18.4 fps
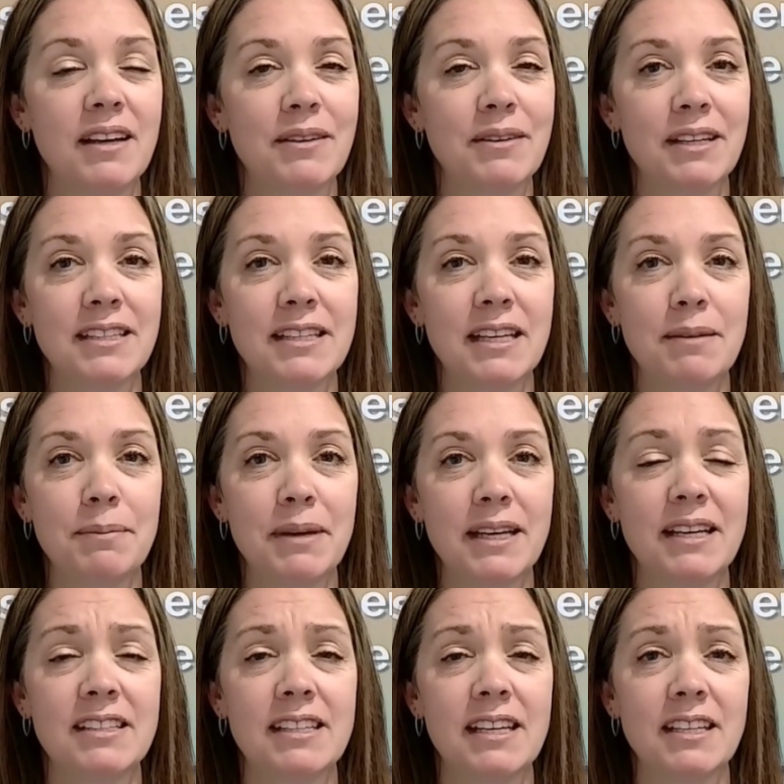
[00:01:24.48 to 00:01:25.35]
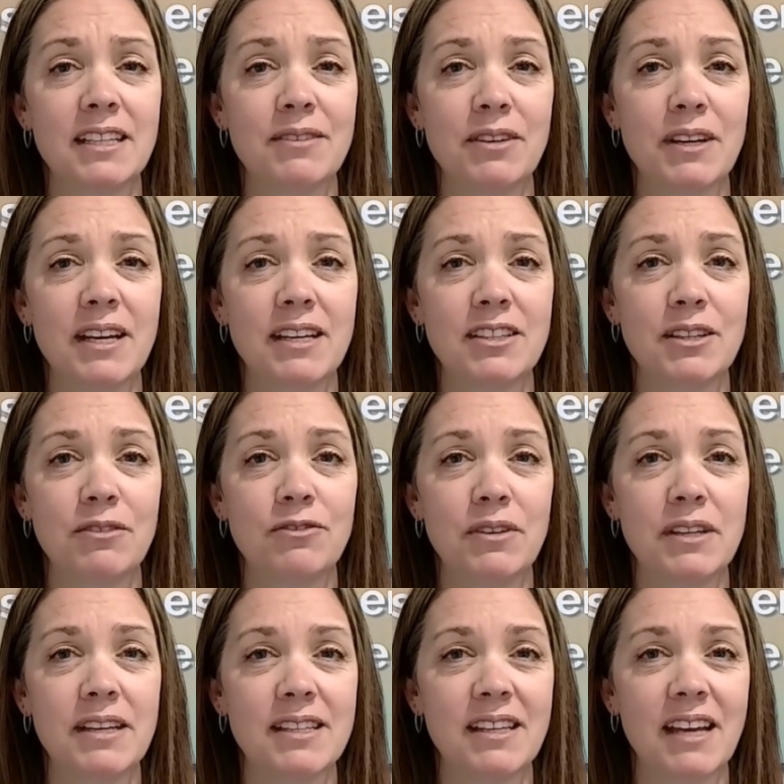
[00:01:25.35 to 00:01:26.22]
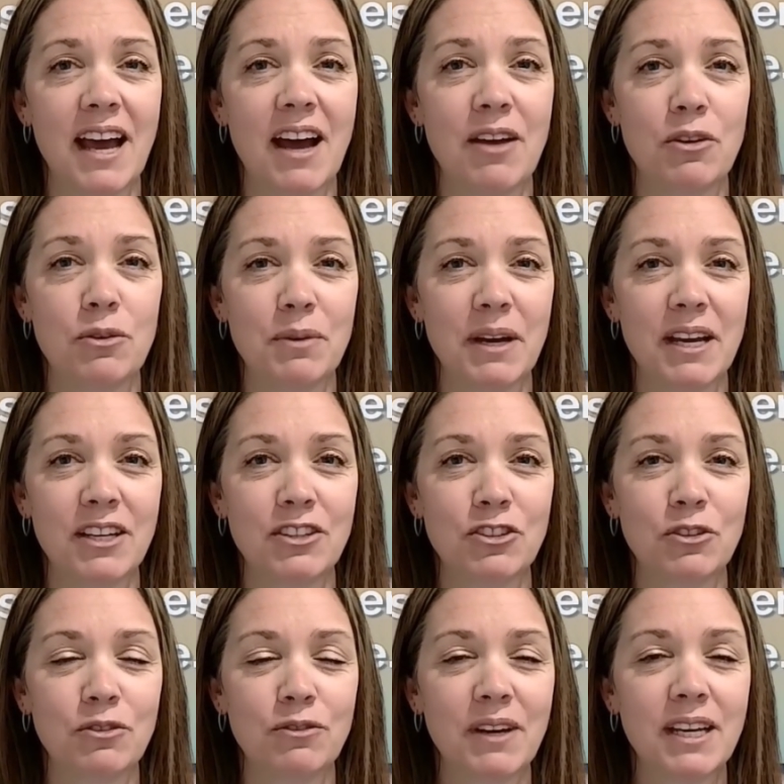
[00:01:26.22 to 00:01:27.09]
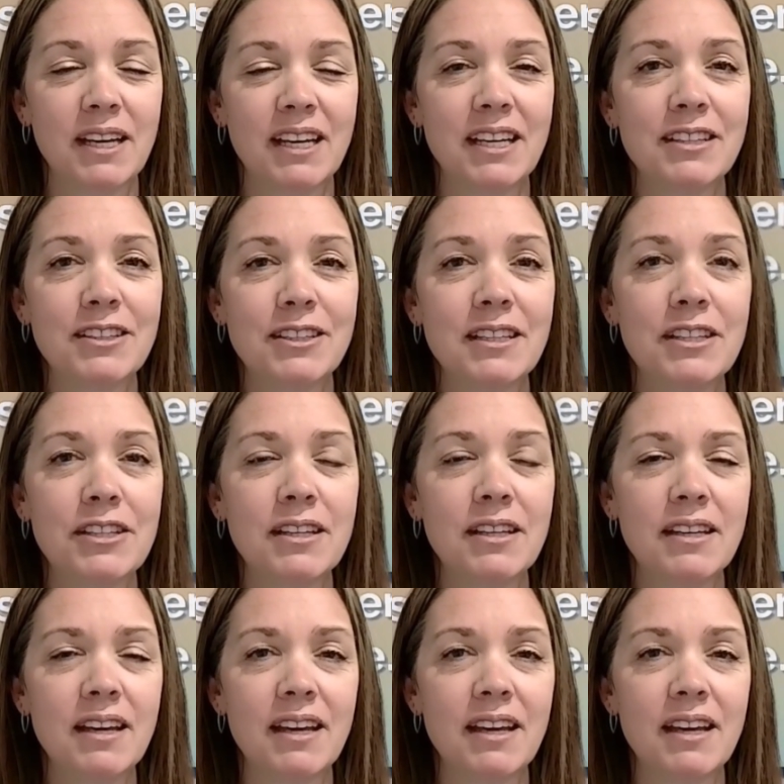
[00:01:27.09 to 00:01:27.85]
This can make a significant difference in how you manage your finances,